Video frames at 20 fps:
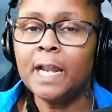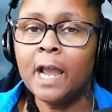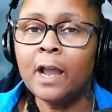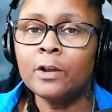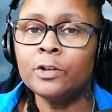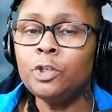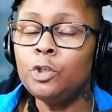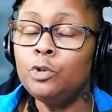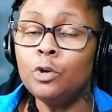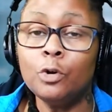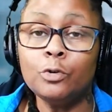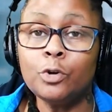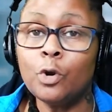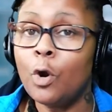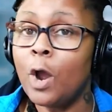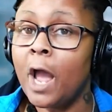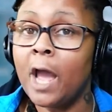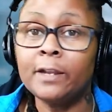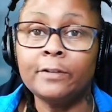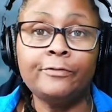And now you don't
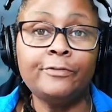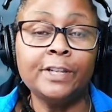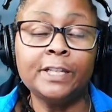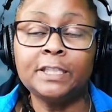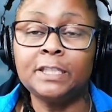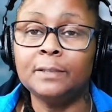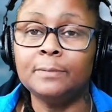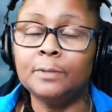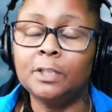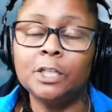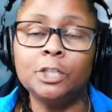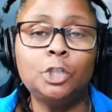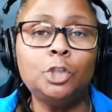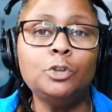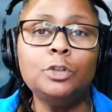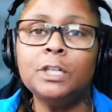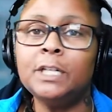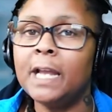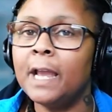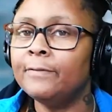know how to fix it because
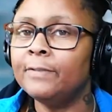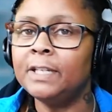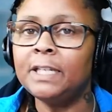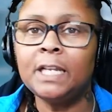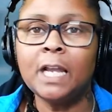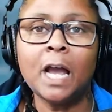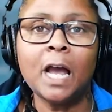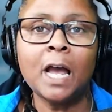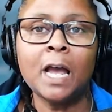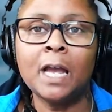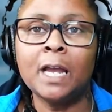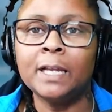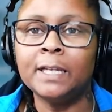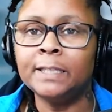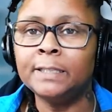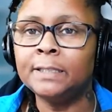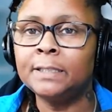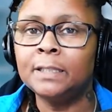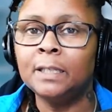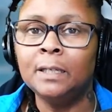you didn't have any
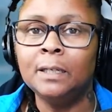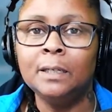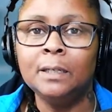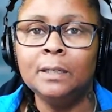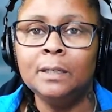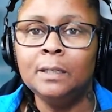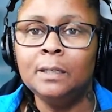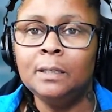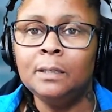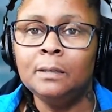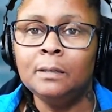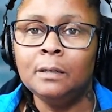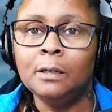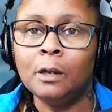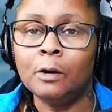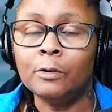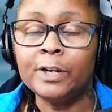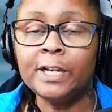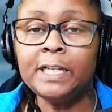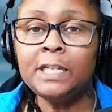eyes
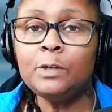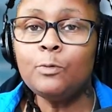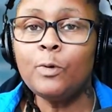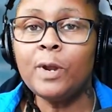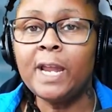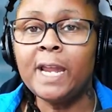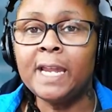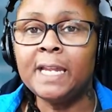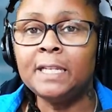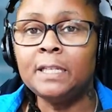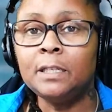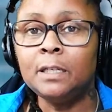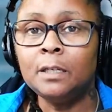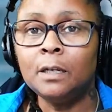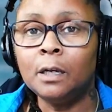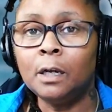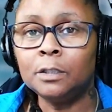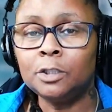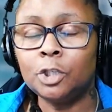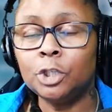or any way
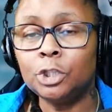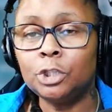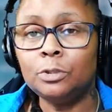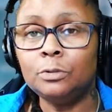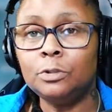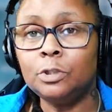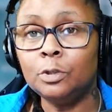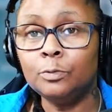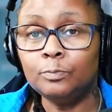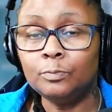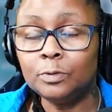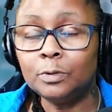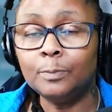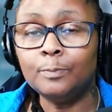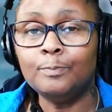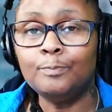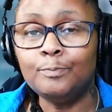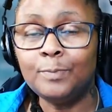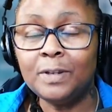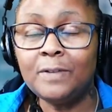to
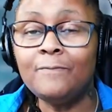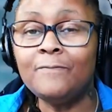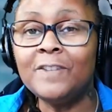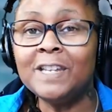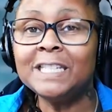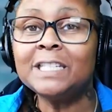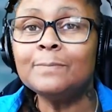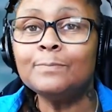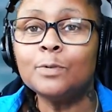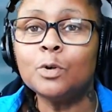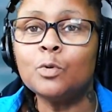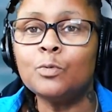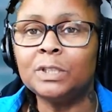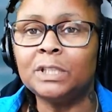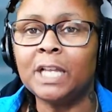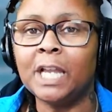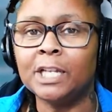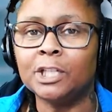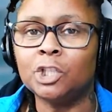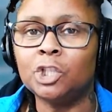be visible
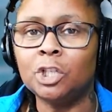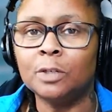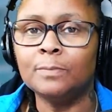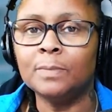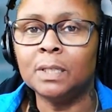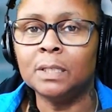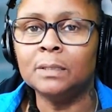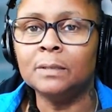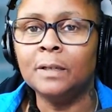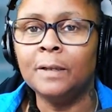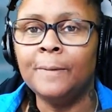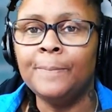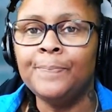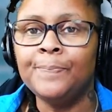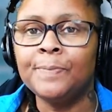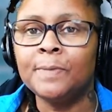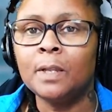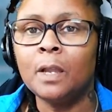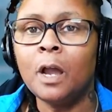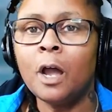with that shipment
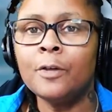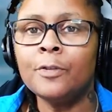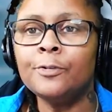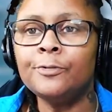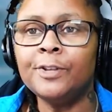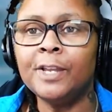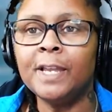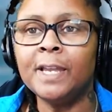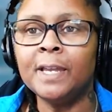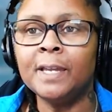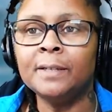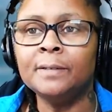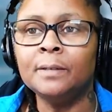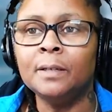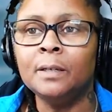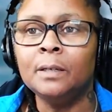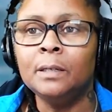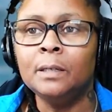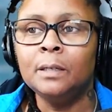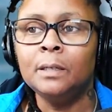other
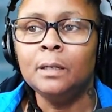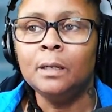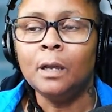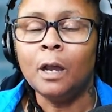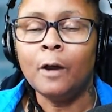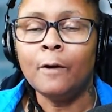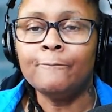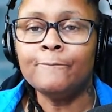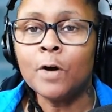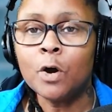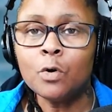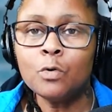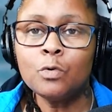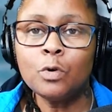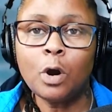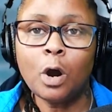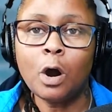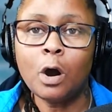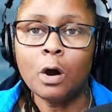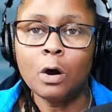than a
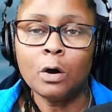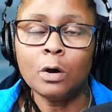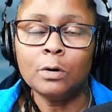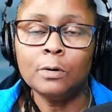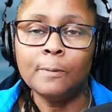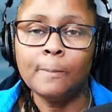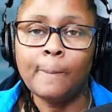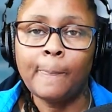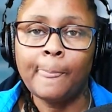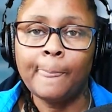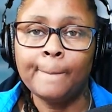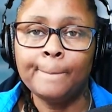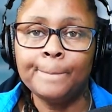phone call.